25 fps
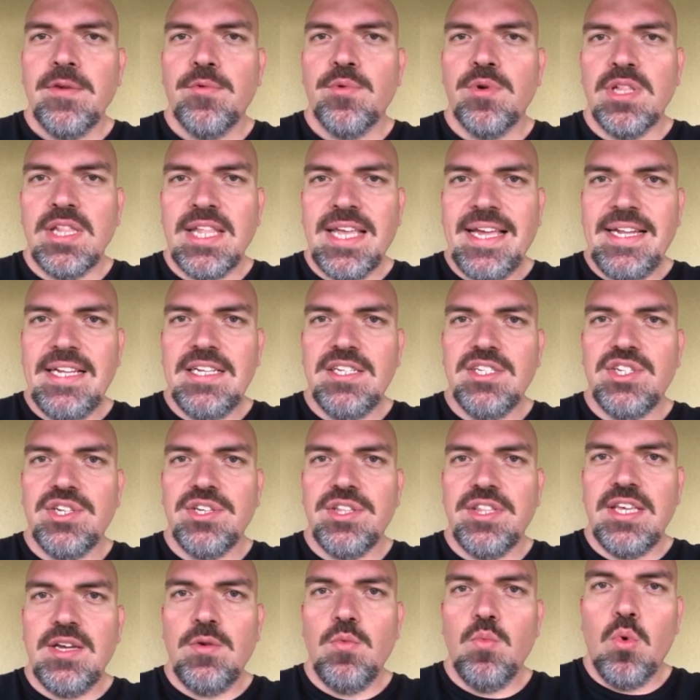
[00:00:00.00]
relating
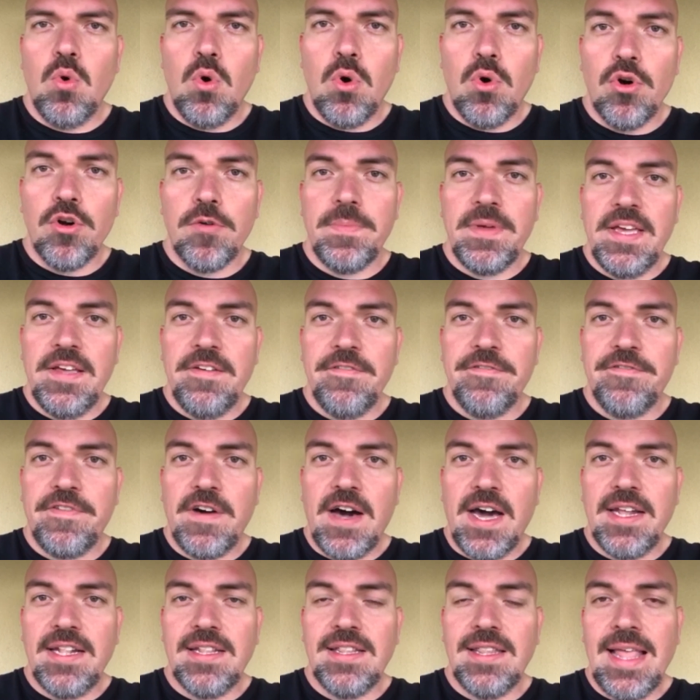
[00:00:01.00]
to the war being
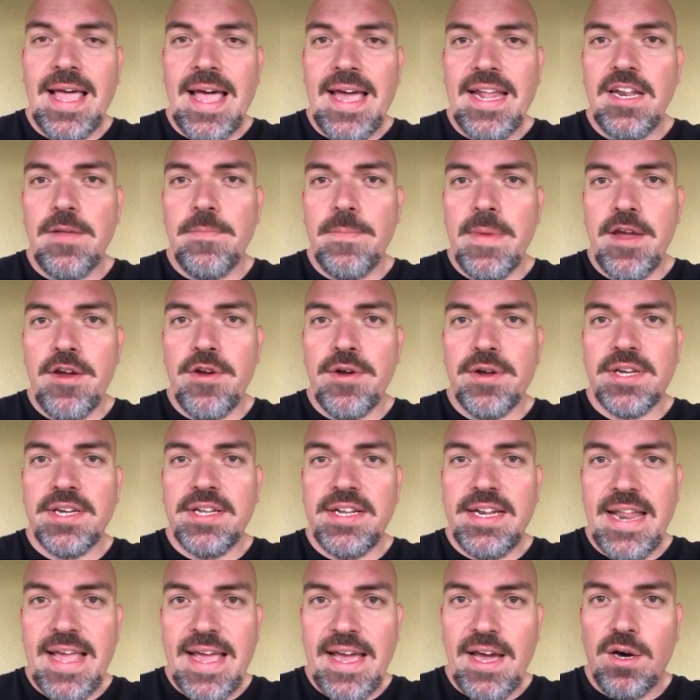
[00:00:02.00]
fought in Latin
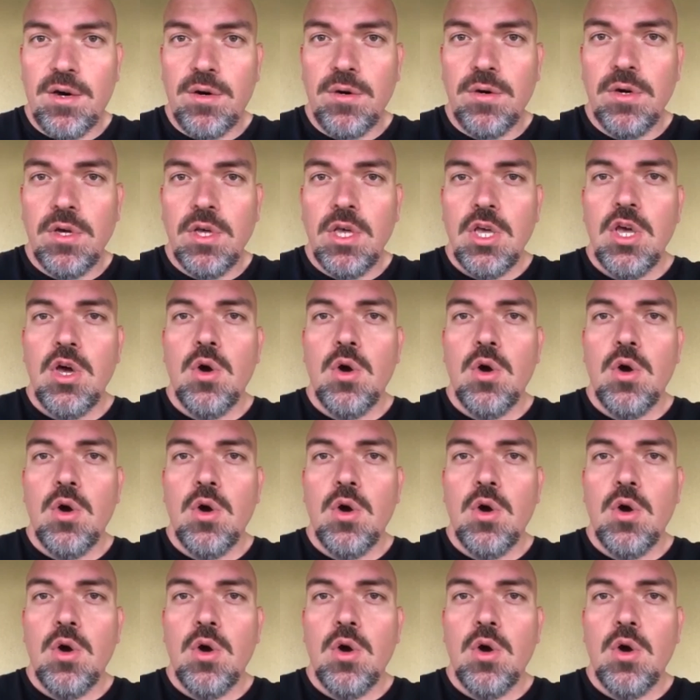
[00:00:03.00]
America now,